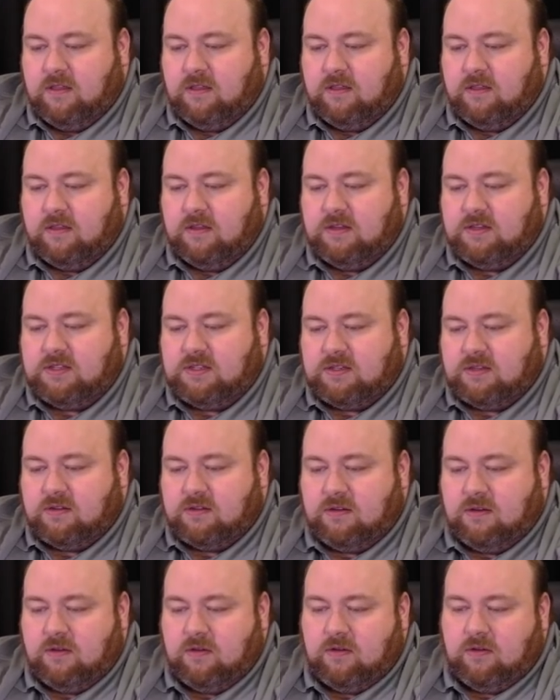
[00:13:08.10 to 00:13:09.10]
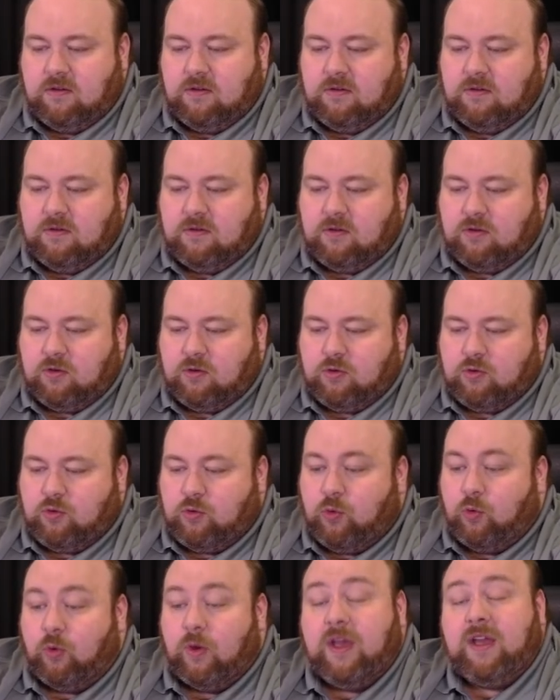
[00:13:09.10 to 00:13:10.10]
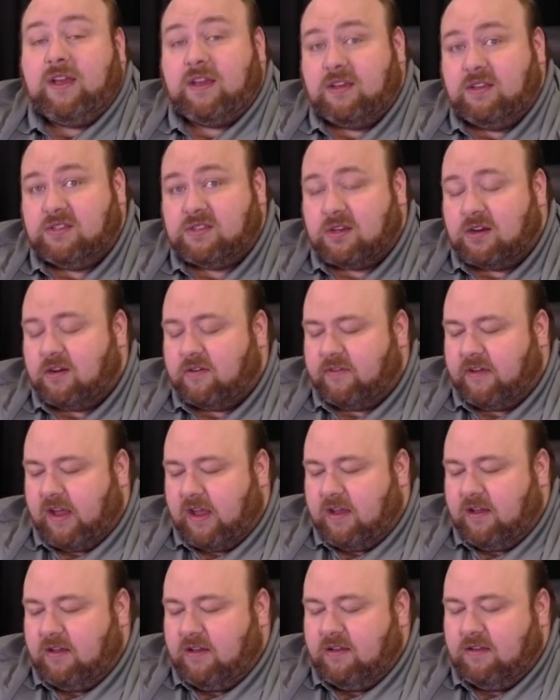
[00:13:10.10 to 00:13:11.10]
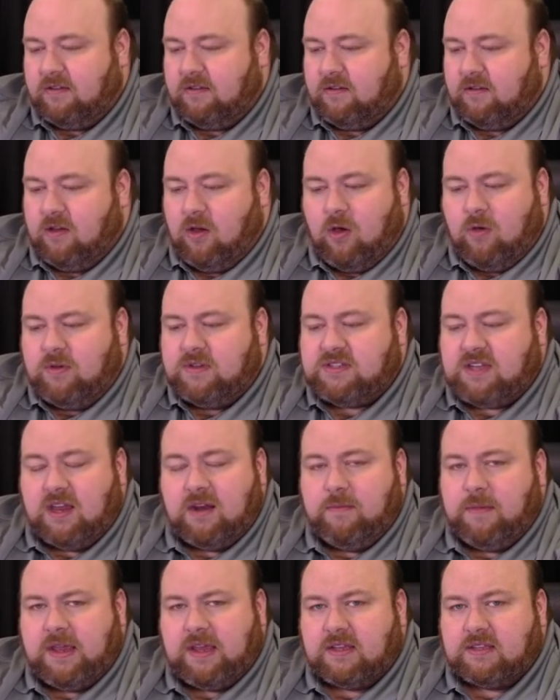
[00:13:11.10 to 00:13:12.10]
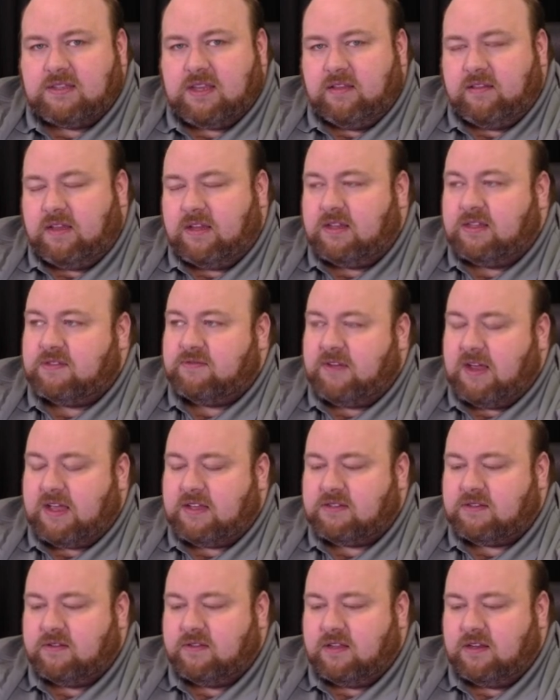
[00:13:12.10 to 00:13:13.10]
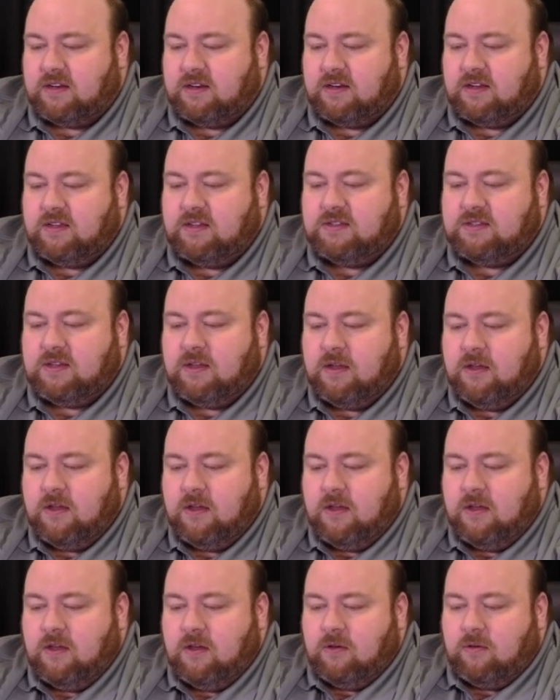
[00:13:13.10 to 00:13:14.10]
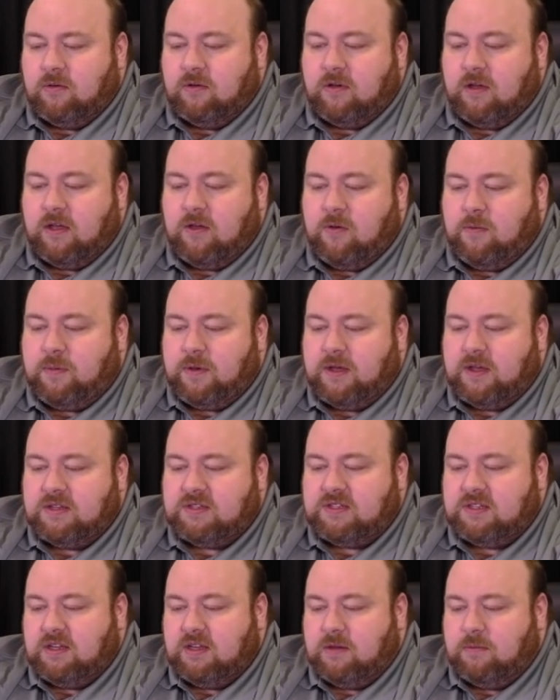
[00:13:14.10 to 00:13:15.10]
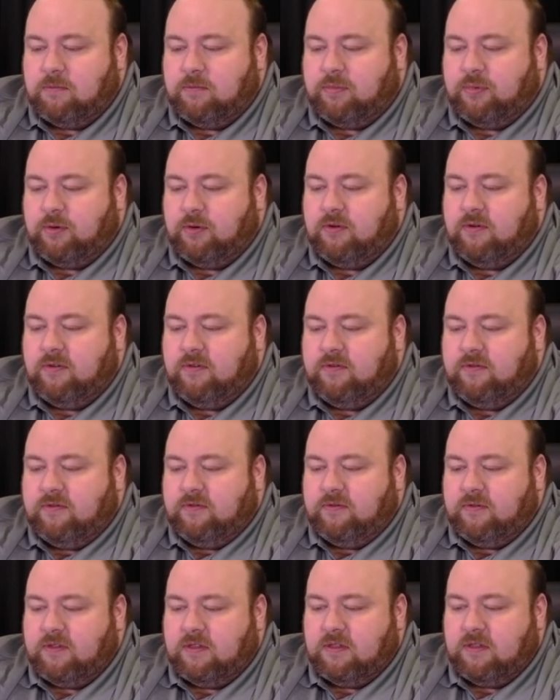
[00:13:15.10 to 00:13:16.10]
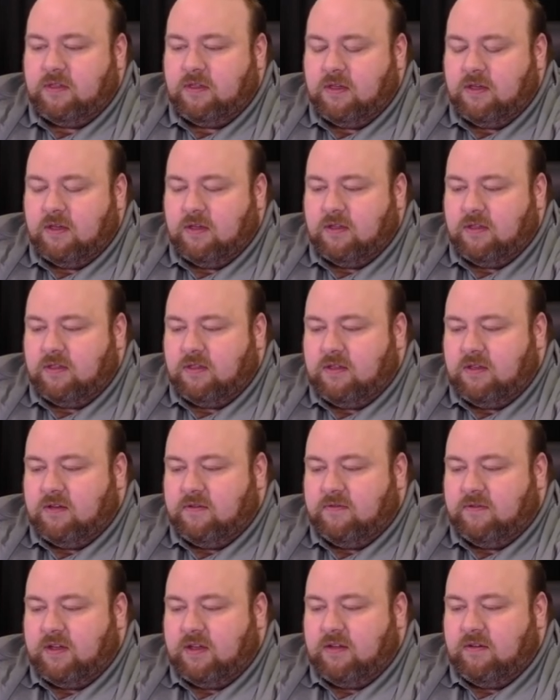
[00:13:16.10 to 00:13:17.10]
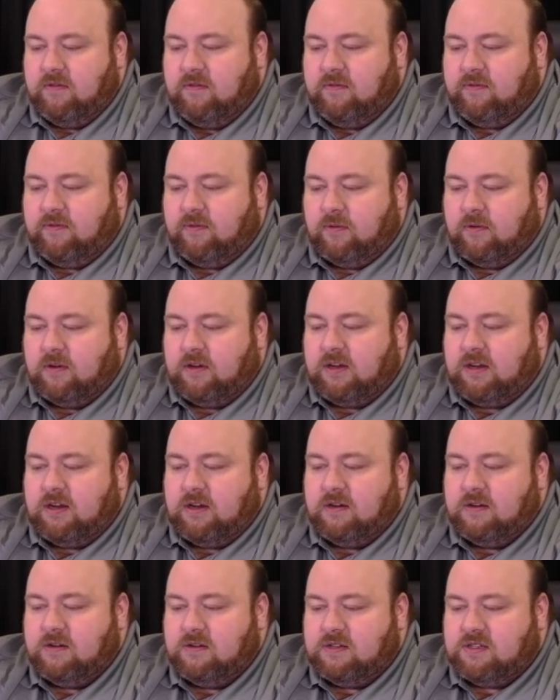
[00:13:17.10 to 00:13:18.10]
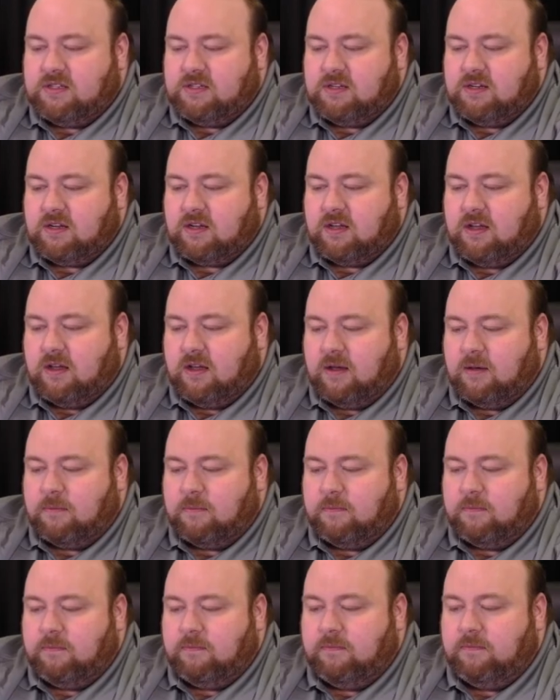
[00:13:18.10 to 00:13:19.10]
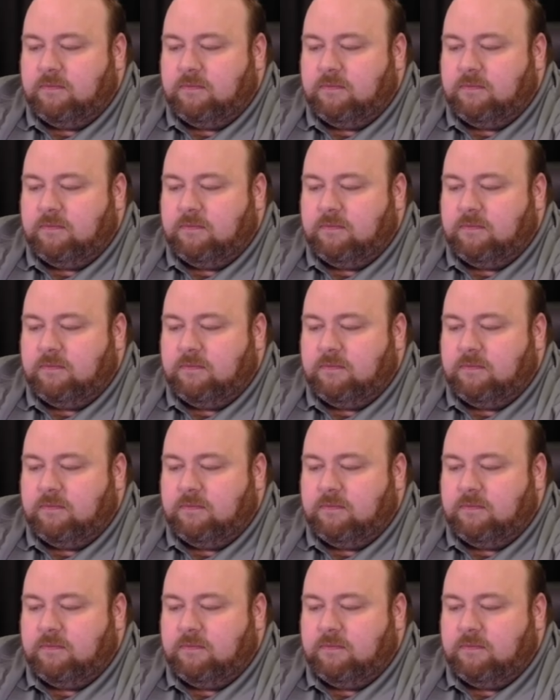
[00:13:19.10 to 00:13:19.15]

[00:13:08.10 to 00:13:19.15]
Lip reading: This quick survey, always got to make it sound like it's faster than it is, will help us improve the event for years to come.